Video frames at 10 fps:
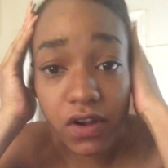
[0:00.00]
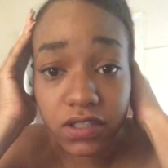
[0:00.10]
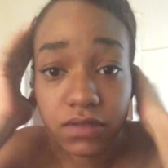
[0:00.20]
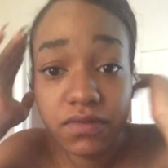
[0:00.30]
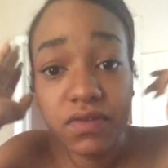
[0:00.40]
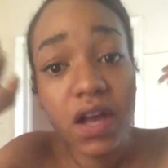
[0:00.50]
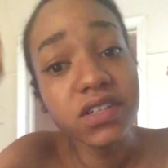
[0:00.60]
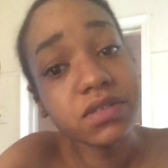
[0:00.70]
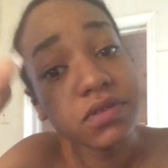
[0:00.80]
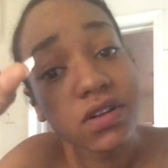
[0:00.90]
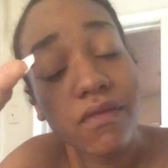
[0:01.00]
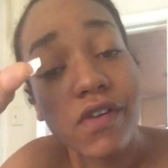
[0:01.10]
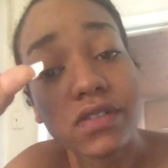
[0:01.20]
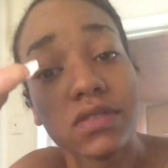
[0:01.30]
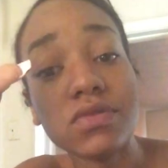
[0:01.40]
fucked up. you guys see me looking
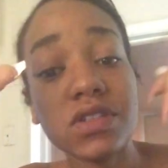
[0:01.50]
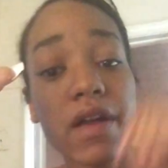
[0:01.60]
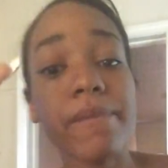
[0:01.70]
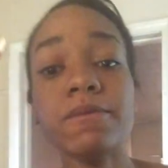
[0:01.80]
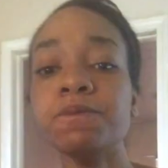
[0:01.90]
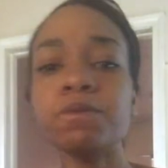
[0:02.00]
fucked up one day,